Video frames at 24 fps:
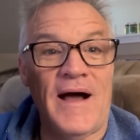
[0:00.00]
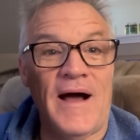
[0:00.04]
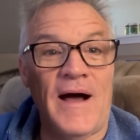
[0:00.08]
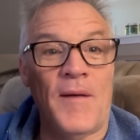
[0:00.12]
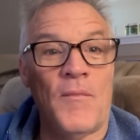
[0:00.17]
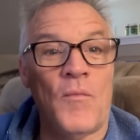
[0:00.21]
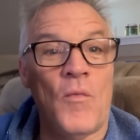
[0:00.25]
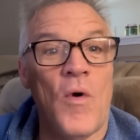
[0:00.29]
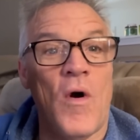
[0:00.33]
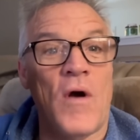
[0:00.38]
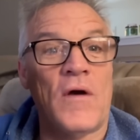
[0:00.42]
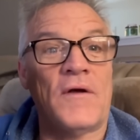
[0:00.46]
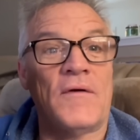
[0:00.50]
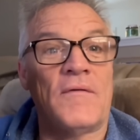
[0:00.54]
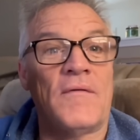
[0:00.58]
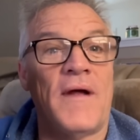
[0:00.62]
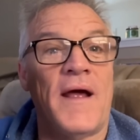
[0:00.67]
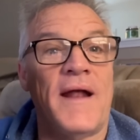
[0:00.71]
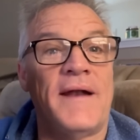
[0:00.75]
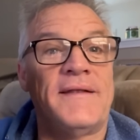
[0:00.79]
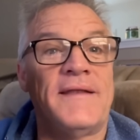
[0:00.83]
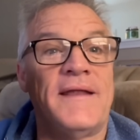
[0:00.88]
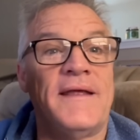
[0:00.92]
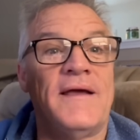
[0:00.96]
I'm walking
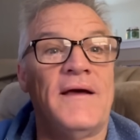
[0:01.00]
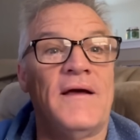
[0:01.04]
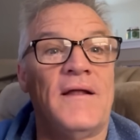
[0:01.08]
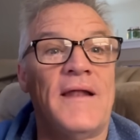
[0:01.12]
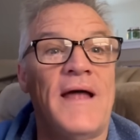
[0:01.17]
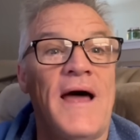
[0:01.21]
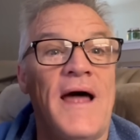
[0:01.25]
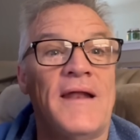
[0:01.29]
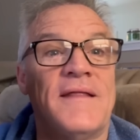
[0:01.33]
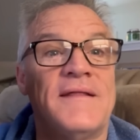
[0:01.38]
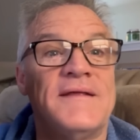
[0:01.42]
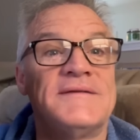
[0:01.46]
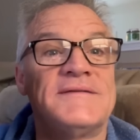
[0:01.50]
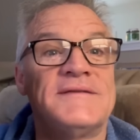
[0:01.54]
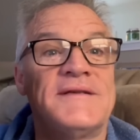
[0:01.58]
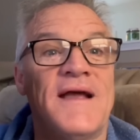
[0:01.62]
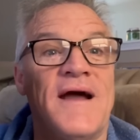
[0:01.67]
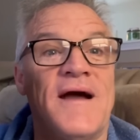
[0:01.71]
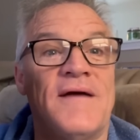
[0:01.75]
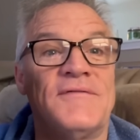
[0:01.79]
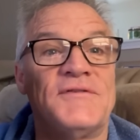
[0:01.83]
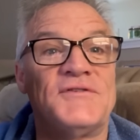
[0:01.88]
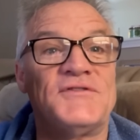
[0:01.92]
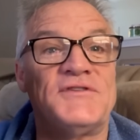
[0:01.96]
right the hell out of this
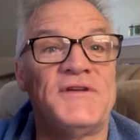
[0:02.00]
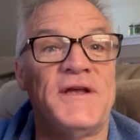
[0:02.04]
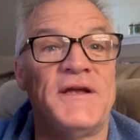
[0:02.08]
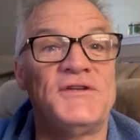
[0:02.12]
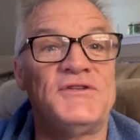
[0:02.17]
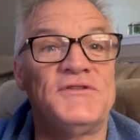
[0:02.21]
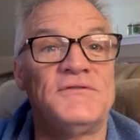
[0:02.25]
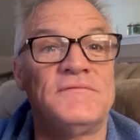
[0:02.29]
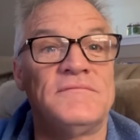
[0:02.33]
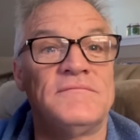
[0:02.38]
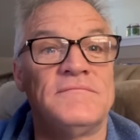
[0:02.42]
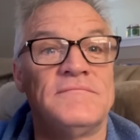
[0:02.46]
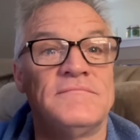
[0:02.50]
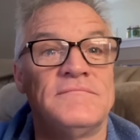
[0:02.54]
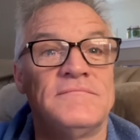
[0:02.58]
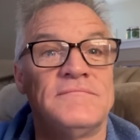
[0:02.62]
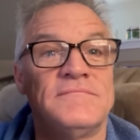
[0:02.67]
conversation